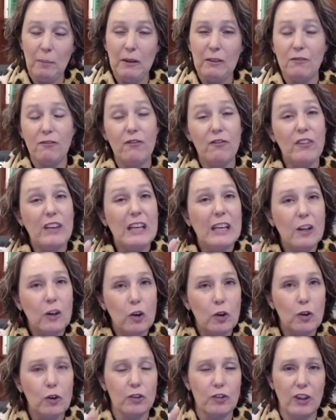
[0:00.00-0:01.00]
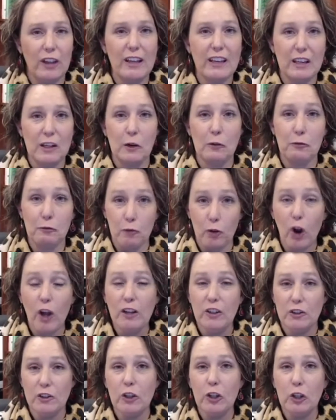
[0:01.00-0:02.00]
it feels like an
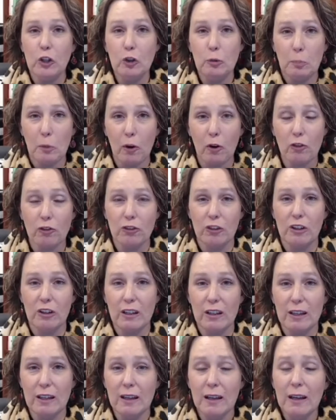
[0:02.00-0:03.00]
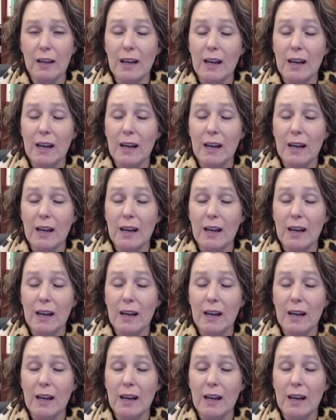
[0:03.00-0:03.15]
affront to you personally.